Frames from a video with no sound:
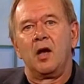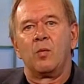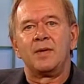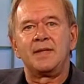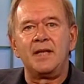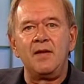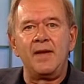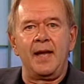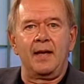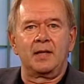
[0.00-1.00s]

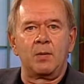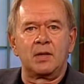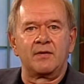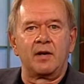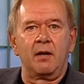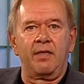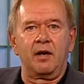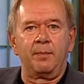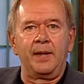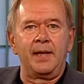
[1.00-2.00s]
receiving antiretroviral
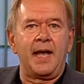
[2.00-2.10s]
therapy,